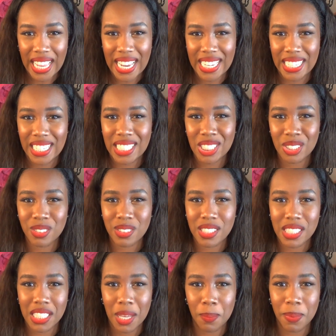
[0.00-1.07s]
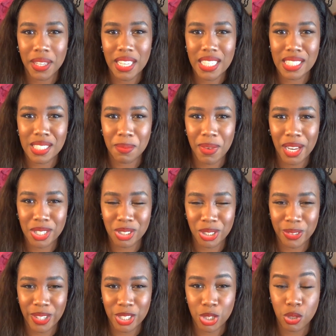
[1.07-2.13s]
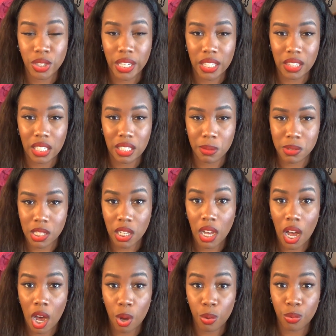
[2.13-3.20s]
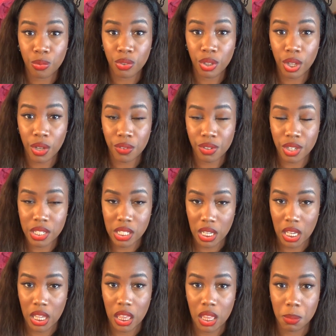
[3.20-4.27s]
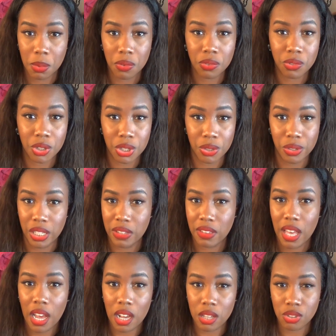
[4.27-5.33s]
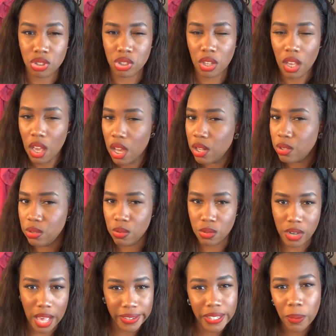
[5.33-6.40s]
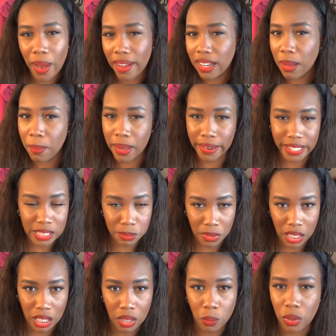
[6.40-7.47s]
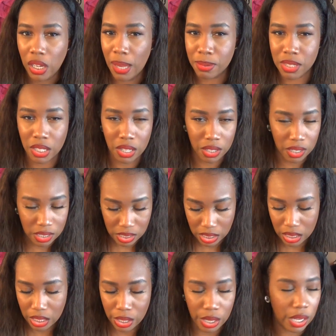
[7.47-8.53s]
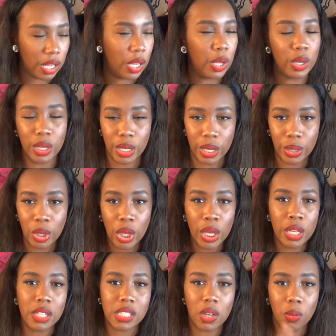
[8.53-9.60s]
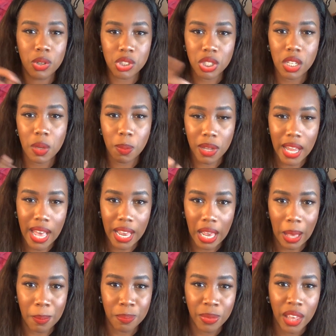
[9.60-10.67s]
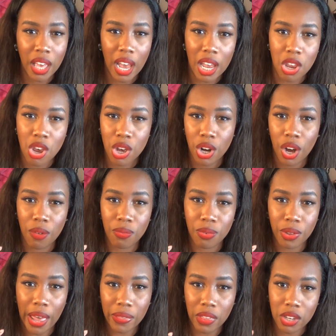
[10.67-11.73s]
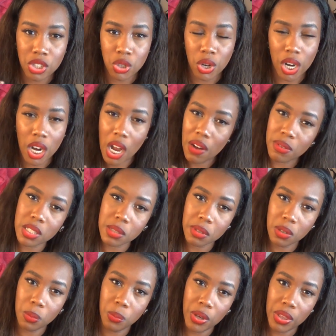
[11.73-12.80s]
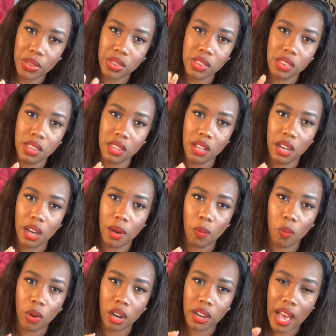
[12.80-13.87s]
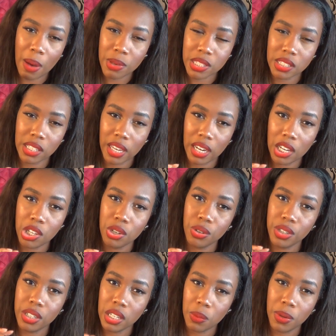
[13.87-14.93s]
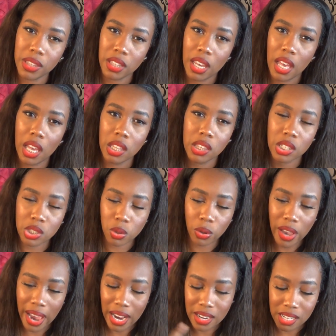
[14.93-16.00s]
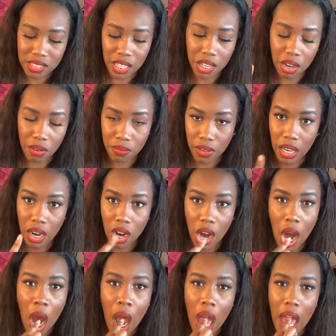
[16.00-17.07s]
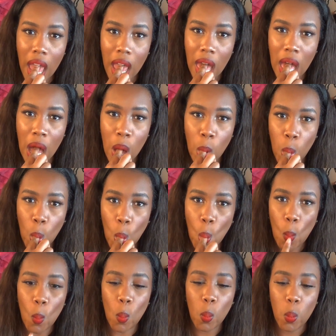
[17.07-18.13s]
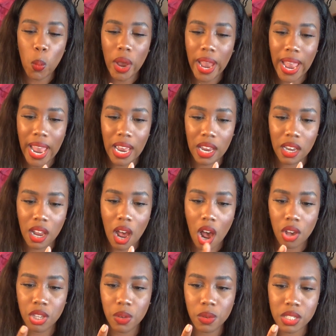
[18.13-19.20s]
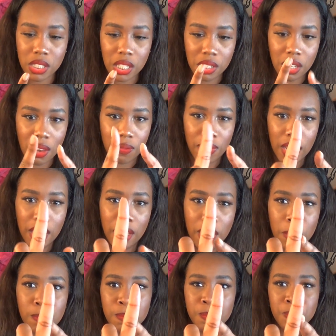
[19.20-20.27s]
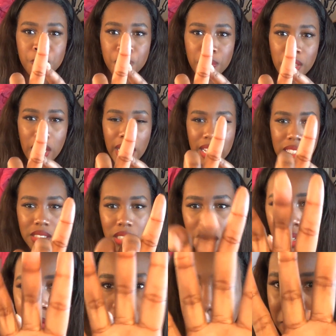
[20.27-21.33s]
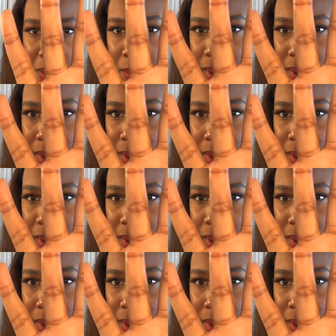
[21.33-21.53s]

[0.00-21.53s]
additional tip is to make sure that you get the lipstick off of your teeth before you leave the house. Do not go out and embarrass me with lipstick on your teeth, girl. No. So once you apply it and you feel like that you are comfortable with how it's looking and you're good with it, just go ahead and take your finger and all you will see on your finger, I can see it to my